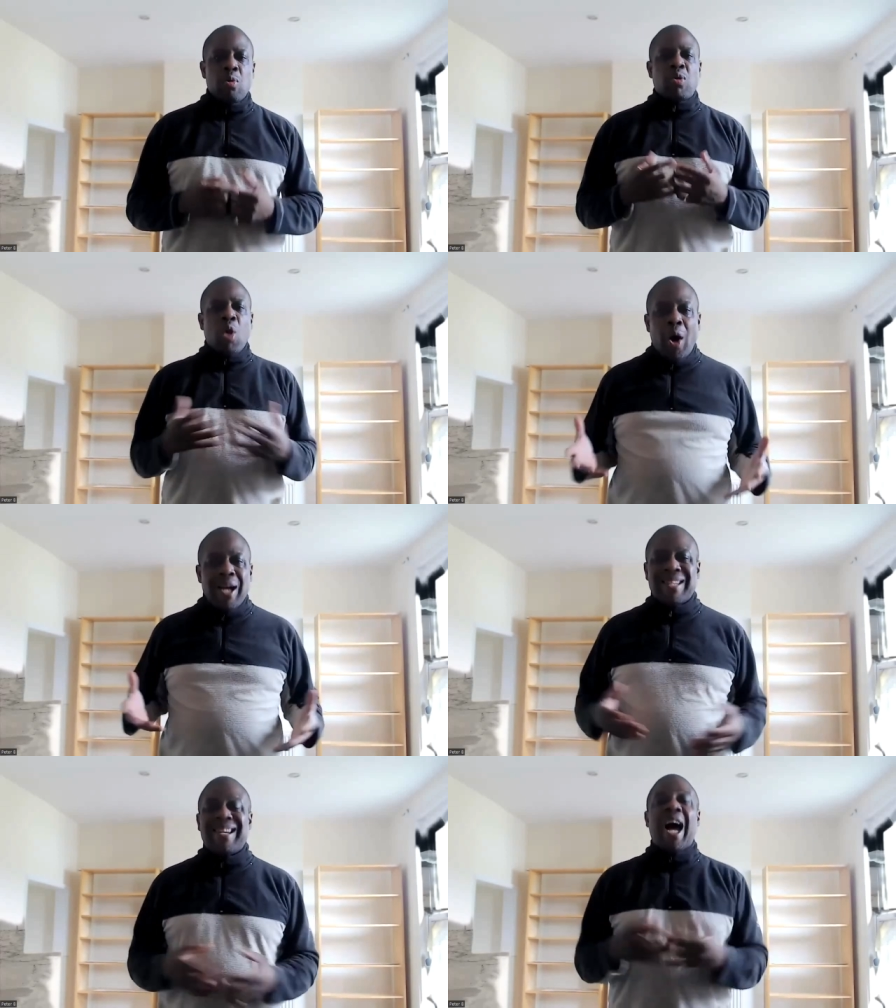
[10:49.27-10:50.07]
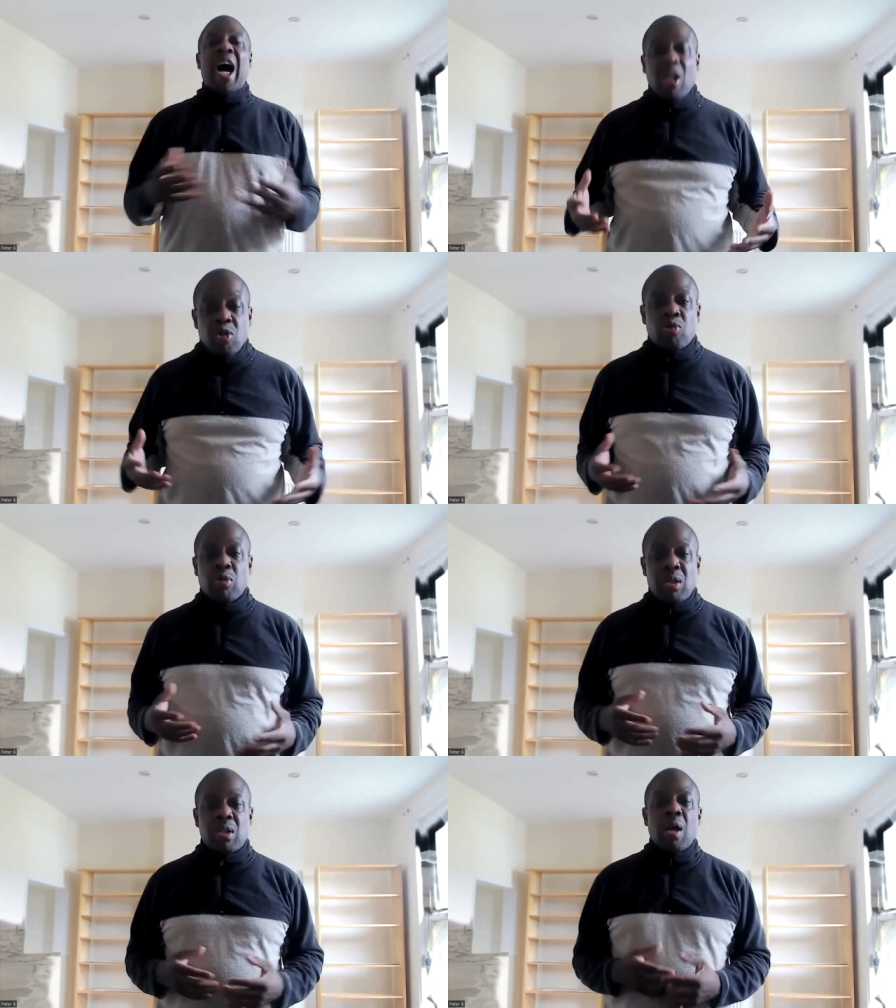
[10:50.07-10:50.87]
who died in the
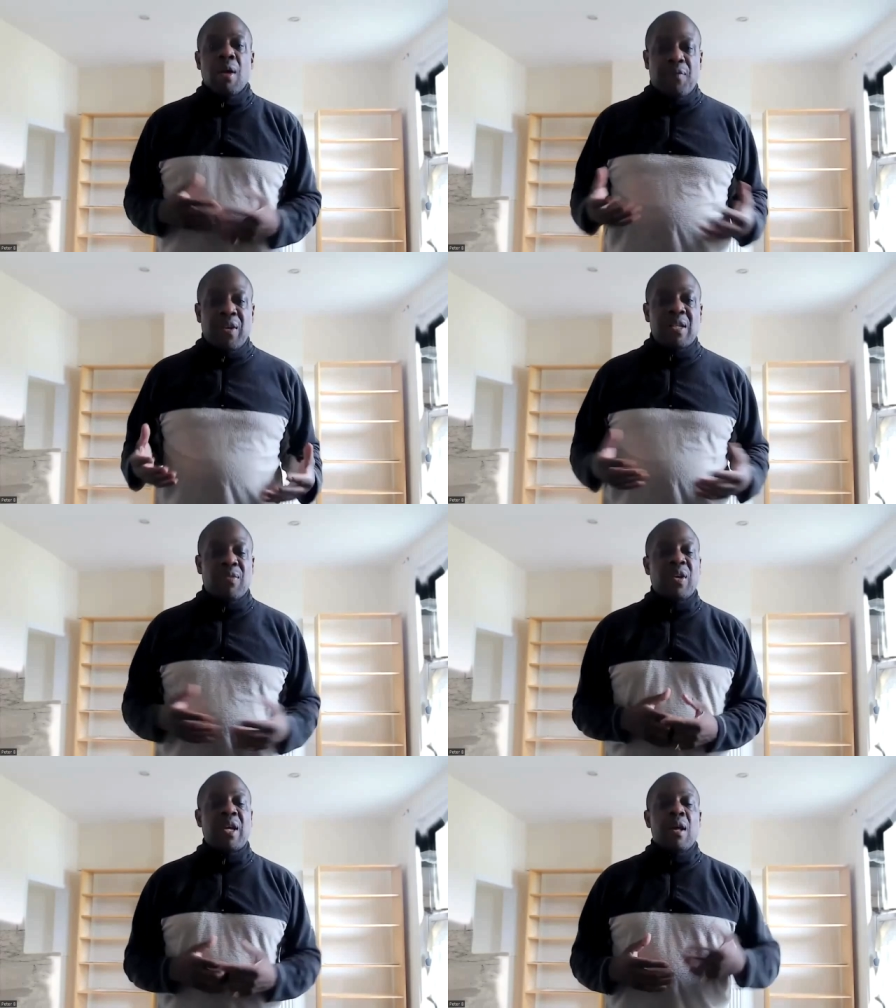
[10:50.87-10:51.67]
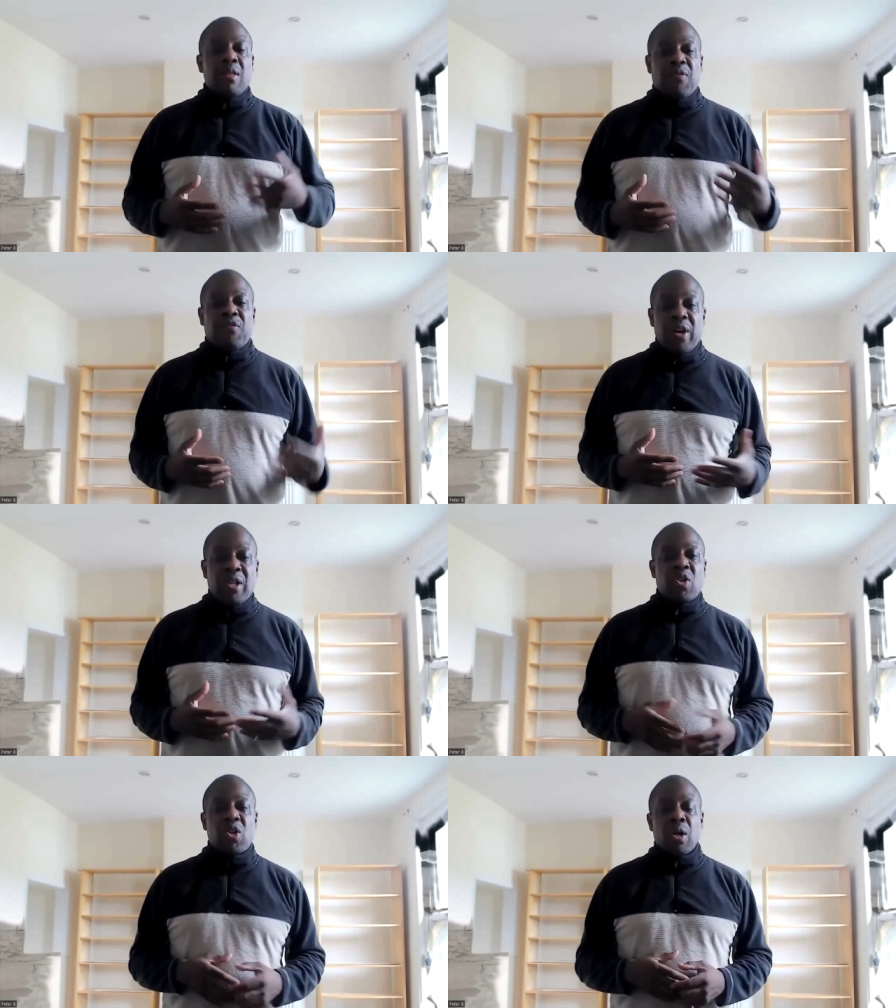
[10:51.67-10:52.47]
hundreds vis-a-vis the
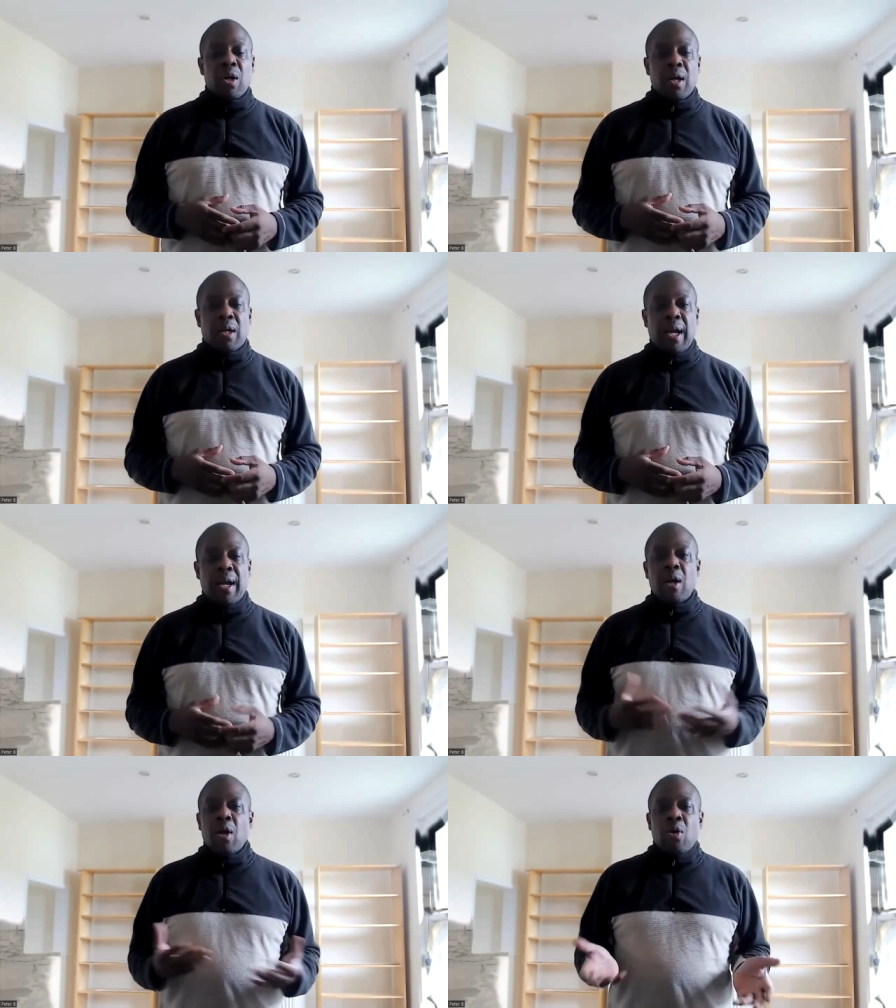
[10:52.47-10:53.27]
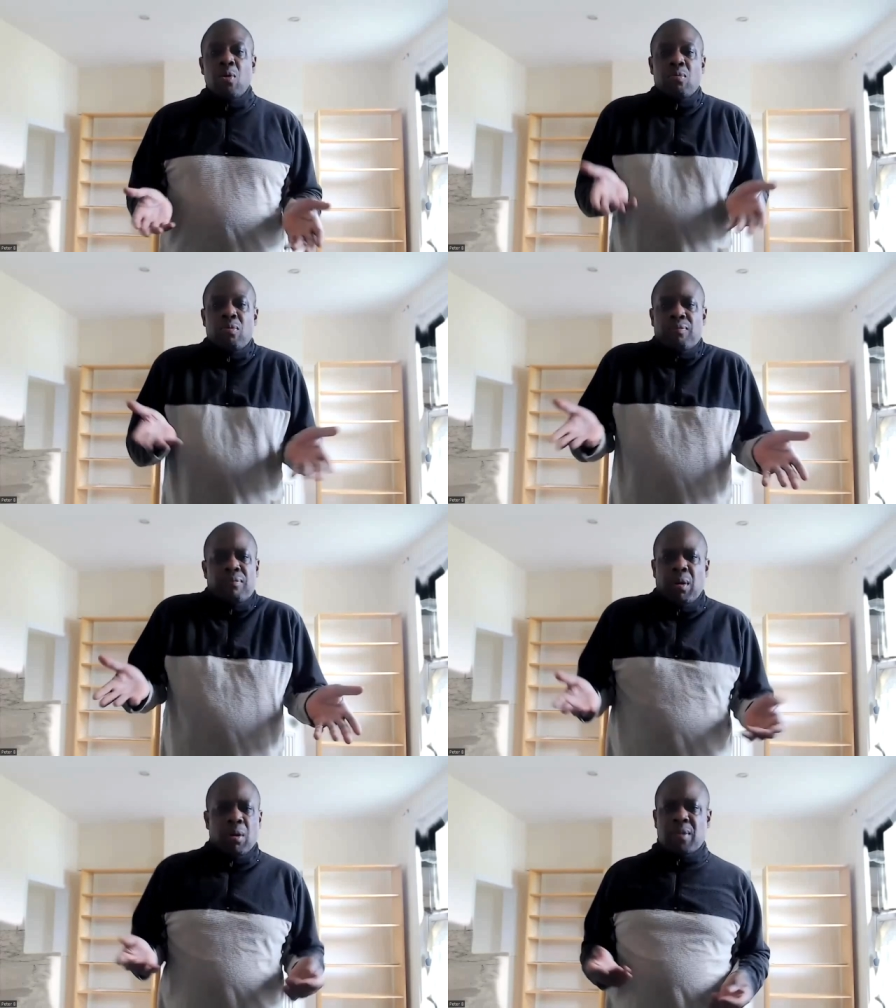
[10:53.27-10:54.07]
French, okay, who
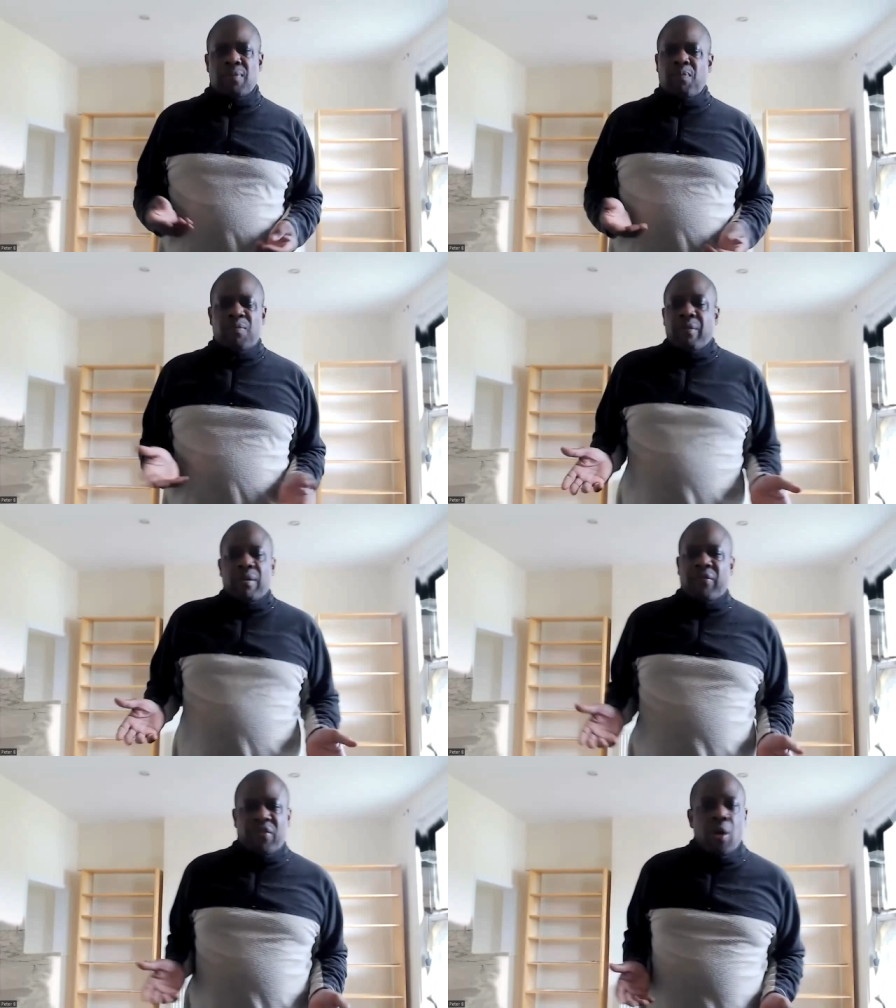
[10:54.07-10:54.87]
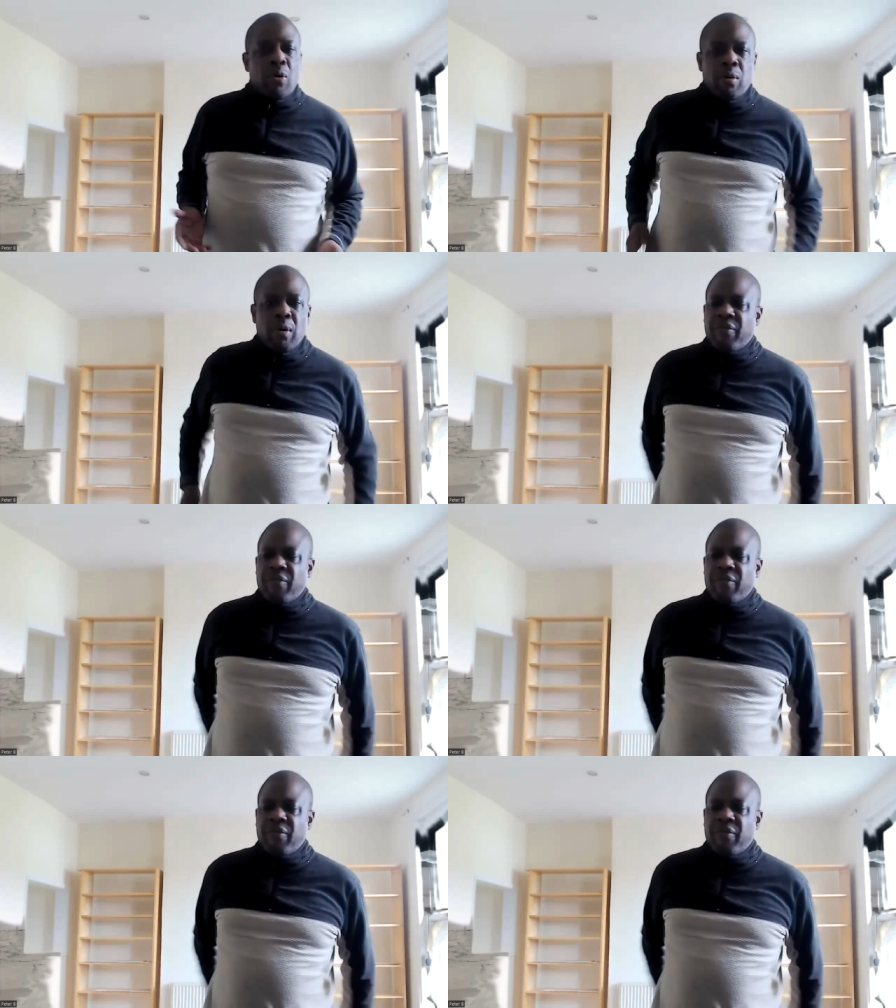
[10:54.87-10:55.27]
lost very few.